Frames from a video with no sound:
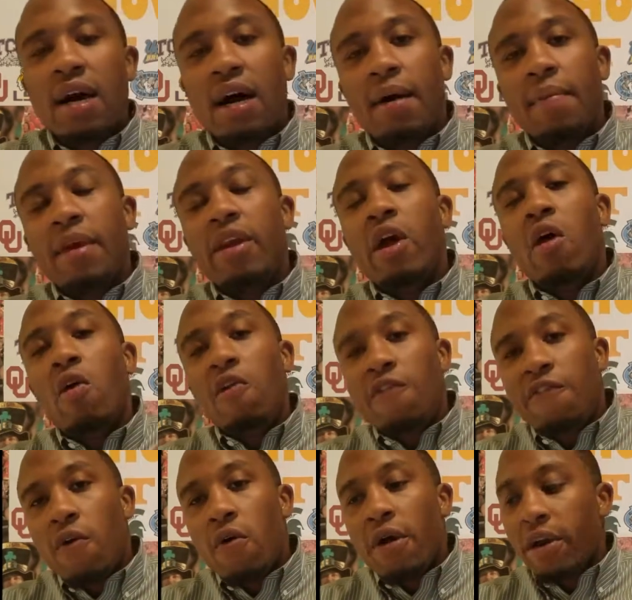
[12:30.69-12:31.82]
In
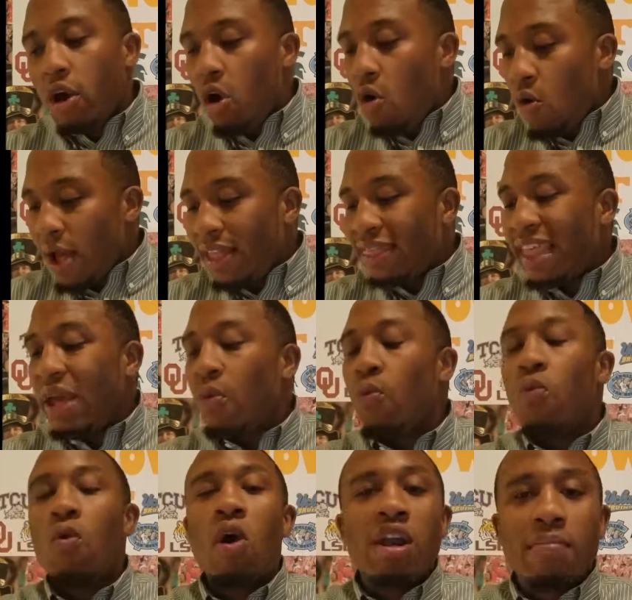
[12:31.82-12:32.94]
04 and 08, they
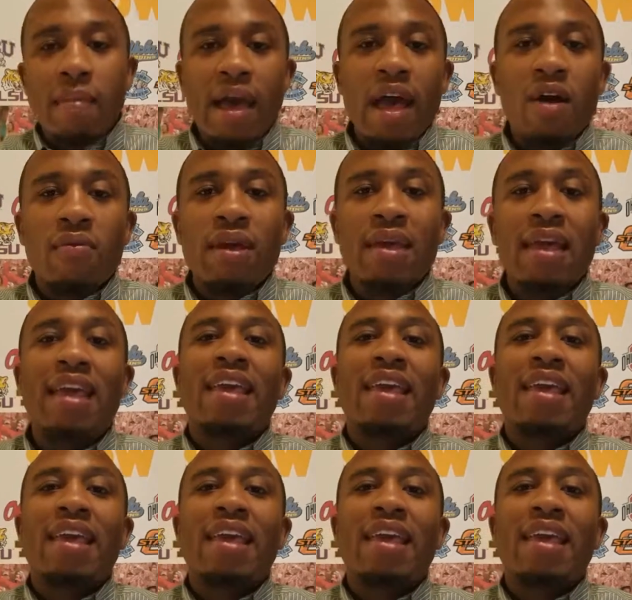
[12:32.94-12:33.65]
won Maui,